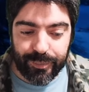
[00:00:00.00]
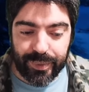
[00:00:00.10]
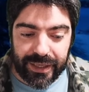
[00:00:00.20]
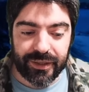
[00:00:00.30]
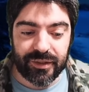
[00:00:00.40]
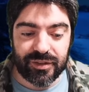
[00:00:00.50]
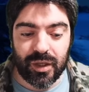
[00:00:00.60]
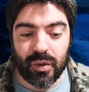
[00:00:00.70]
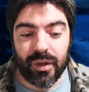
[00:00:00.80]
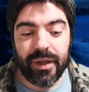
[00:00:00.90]
Parker.
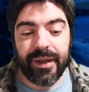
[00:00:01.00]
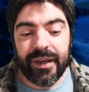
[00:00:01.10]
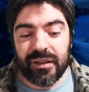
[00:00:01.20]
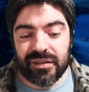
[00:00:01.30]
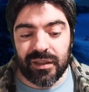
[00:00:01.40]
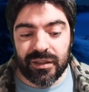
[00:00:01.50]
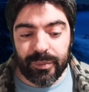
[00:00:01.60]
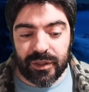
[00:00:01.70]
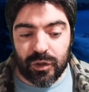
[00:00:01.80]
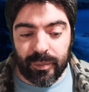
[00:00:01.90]
So it's a little
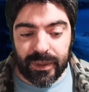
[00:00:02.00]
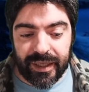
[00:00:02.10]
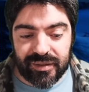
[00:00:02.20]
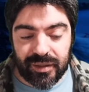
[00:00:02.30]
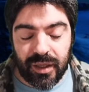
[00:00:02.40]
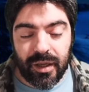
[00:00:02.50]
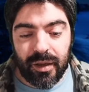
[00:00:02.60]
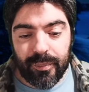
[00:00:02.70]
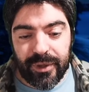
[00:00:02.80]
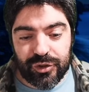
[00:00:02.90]
bit complex.
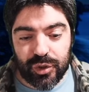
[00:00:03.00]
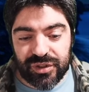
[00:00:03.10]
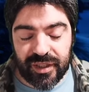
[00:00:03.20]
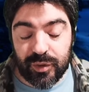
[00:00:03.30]
Make sure you stay